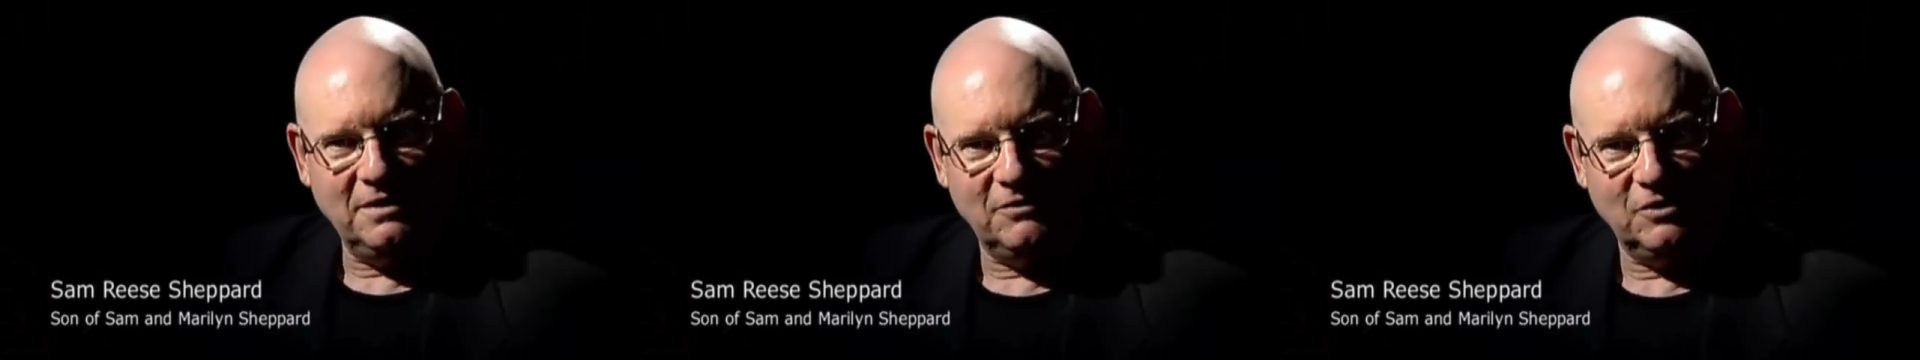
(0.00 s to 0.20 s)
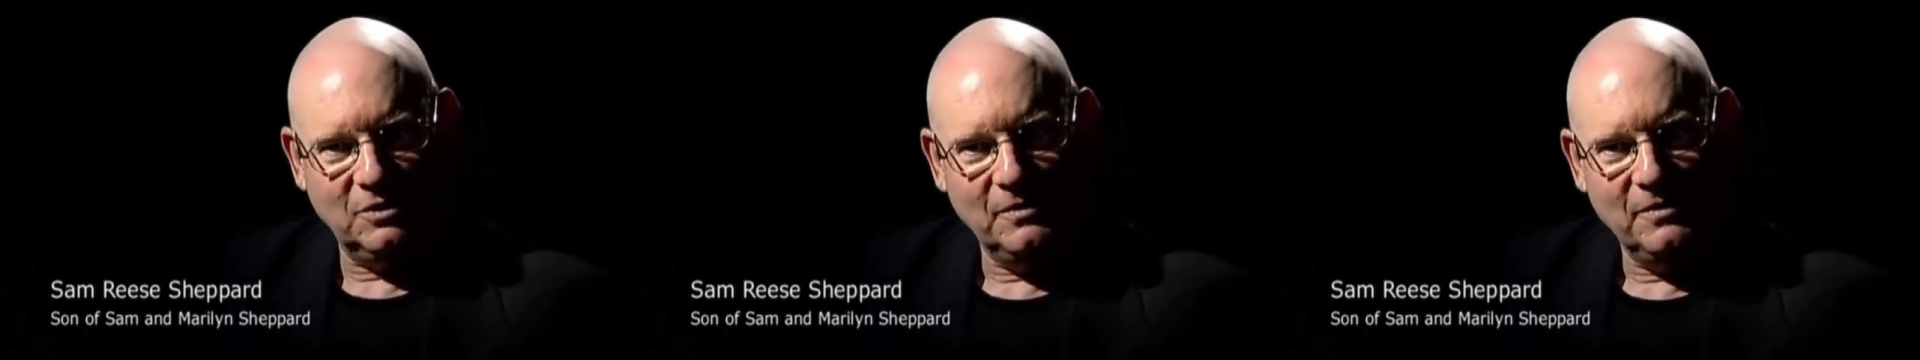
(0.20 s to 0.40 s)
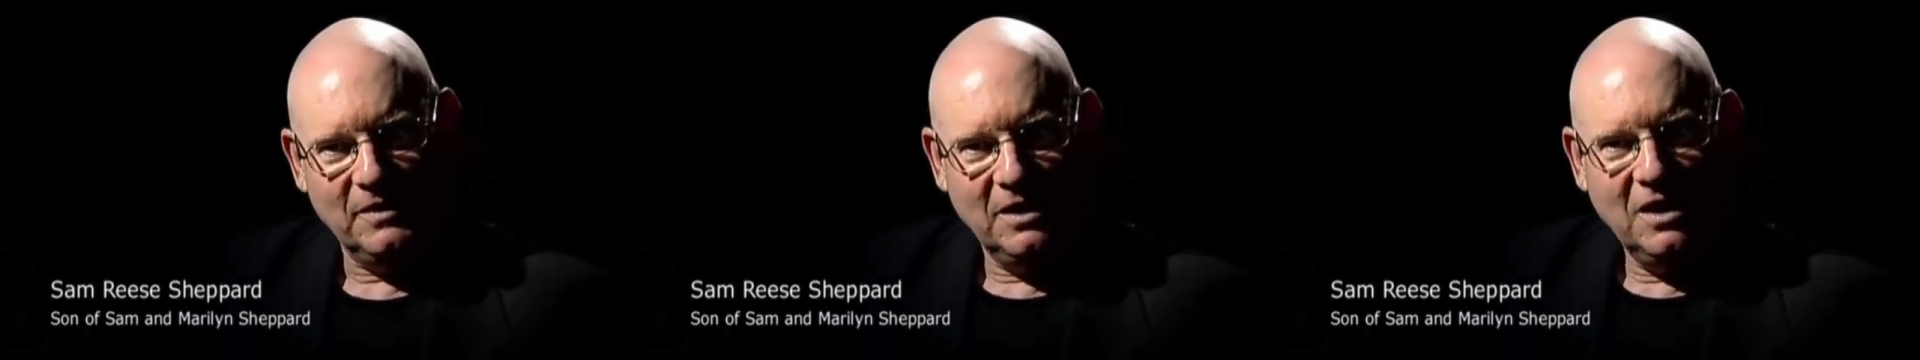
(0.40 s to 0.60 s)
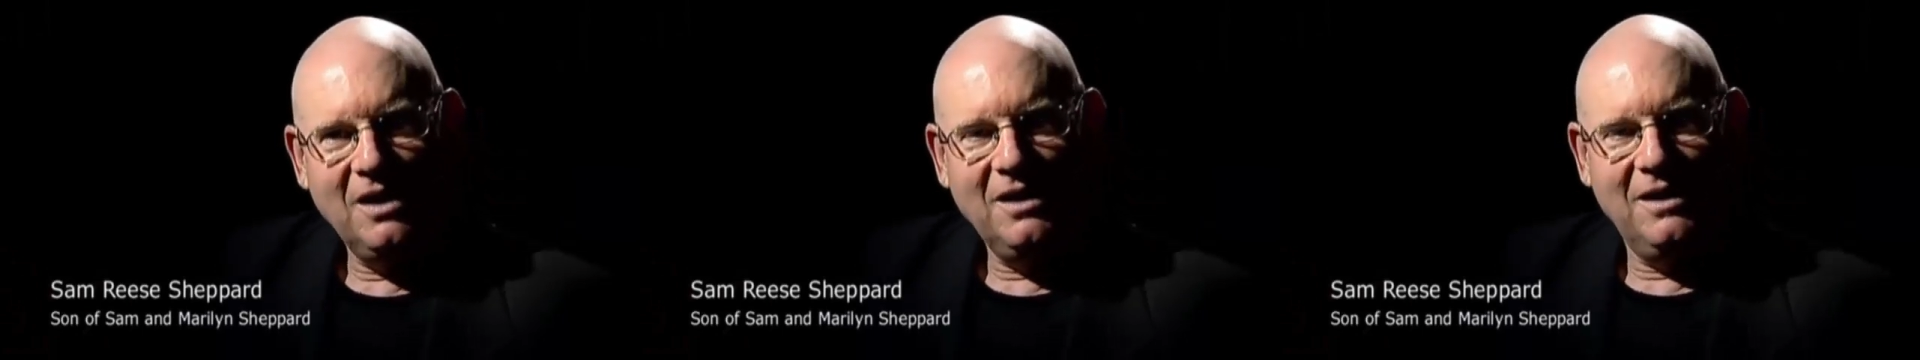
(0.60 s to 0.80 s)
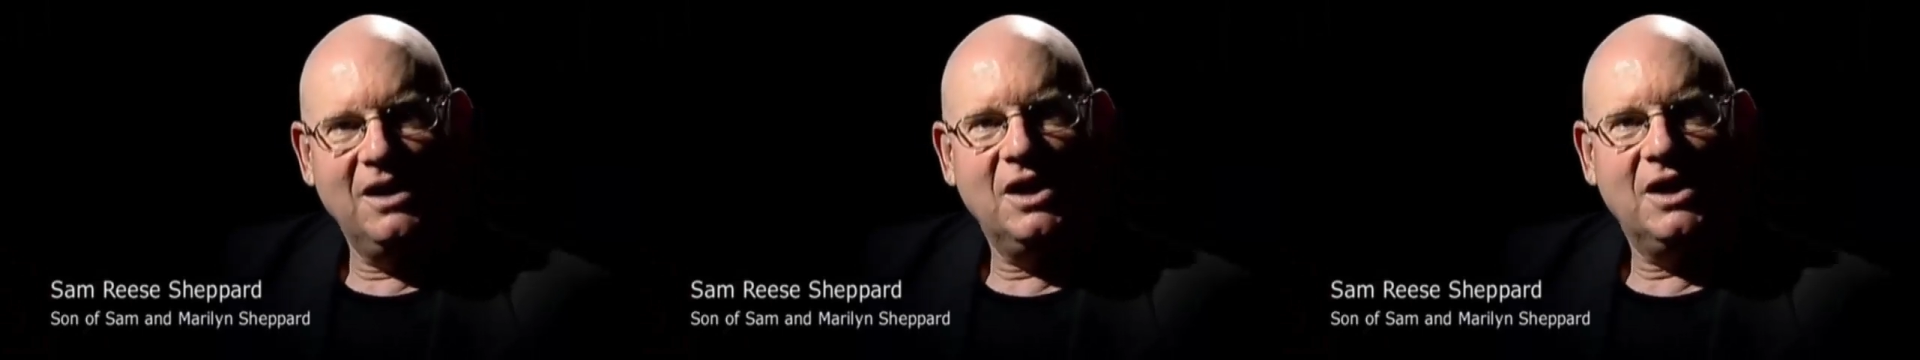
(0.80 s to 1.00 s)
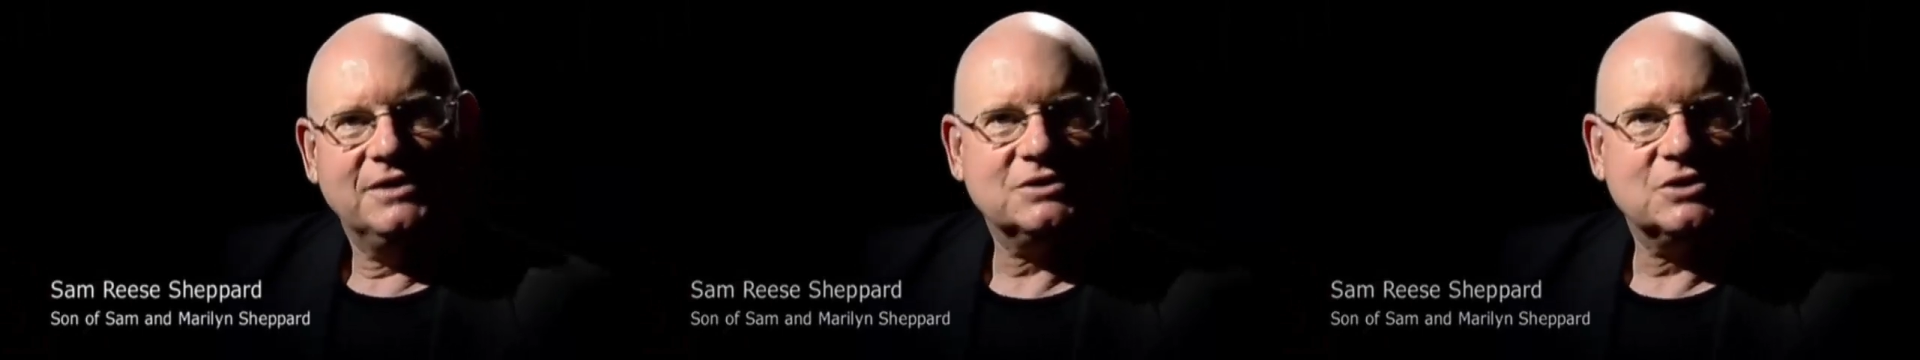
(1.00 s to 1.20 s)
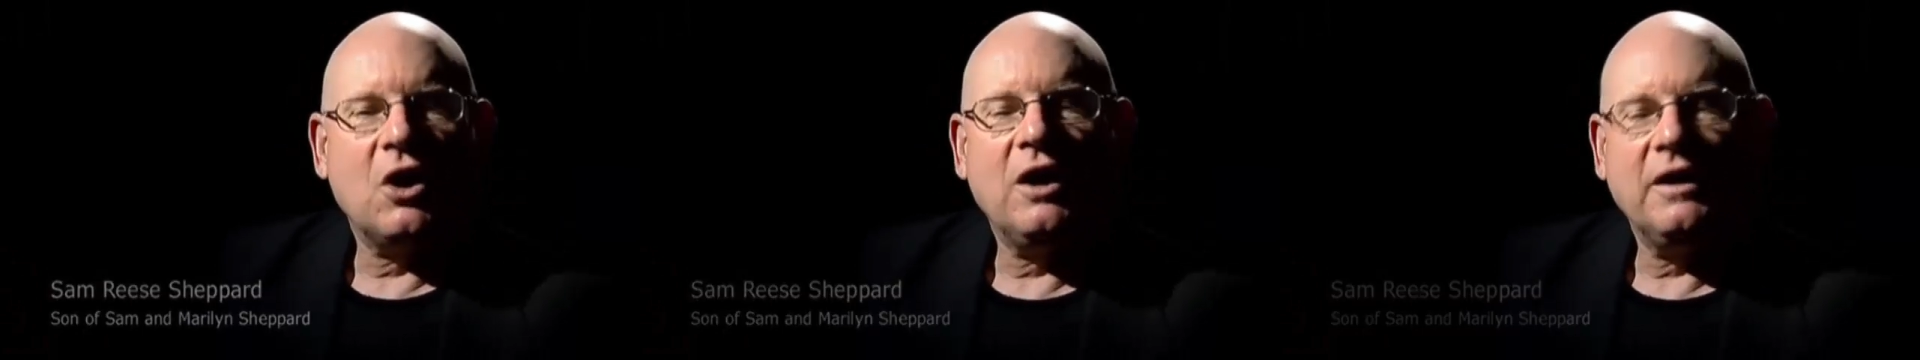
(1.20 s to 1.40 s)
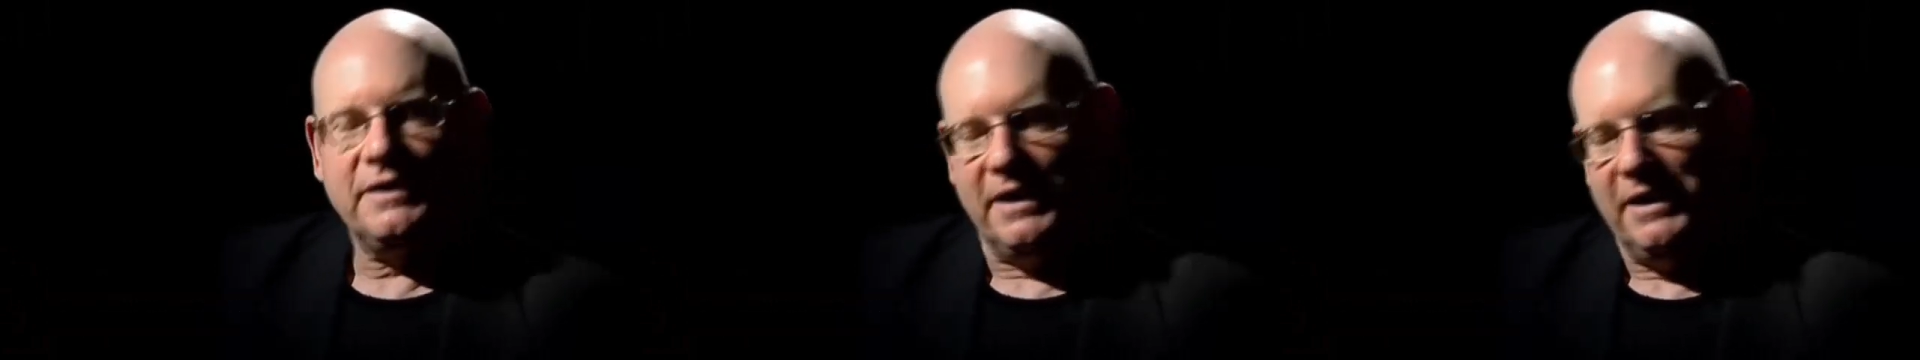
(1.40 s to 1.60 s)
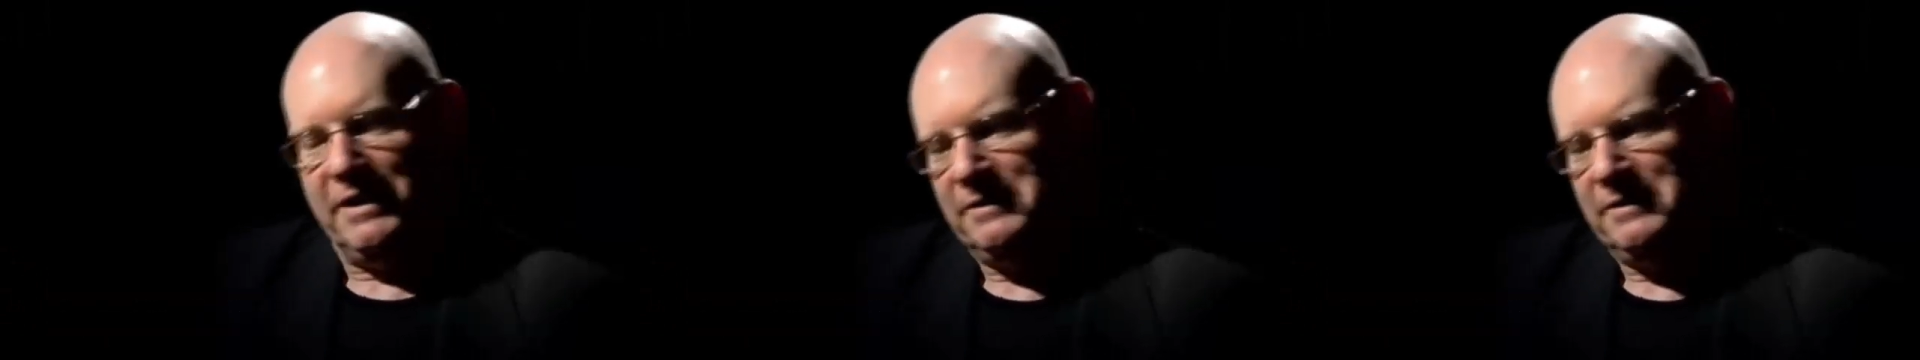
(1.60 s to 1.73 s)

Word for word: I never saw